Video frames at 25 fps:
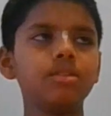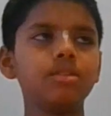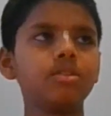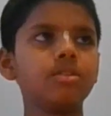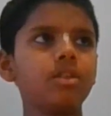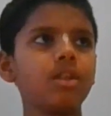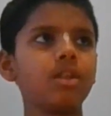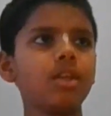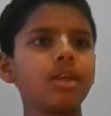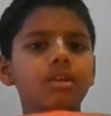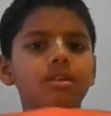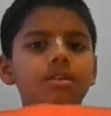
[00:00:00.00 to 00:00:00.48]

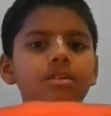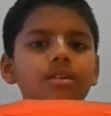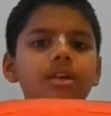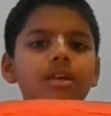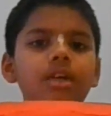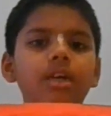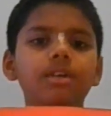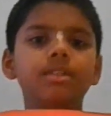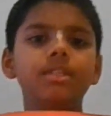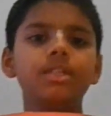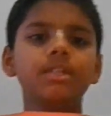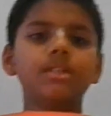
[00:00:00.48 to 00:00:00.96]
so like
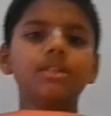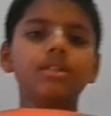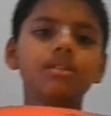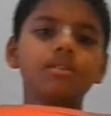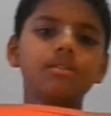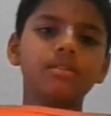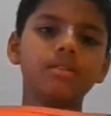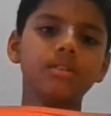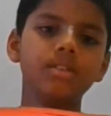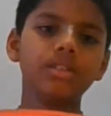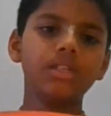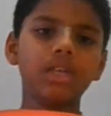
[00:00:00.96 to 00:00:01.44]
I did
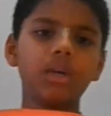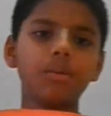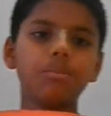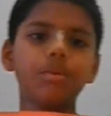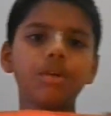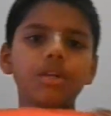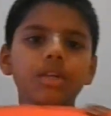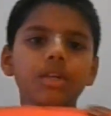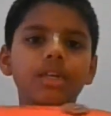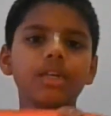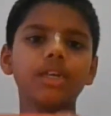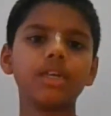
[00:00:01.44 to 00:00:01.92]

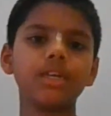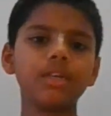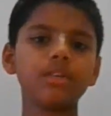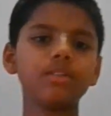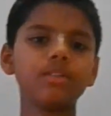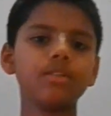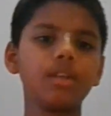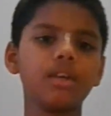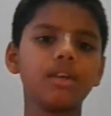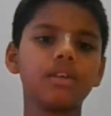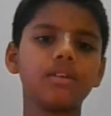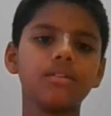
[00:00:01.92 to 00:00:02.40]
double
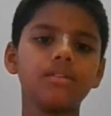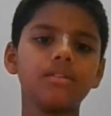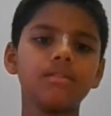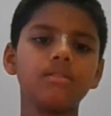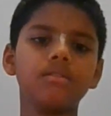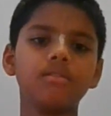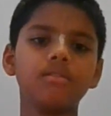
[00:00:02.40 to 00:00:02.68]
Ks, like,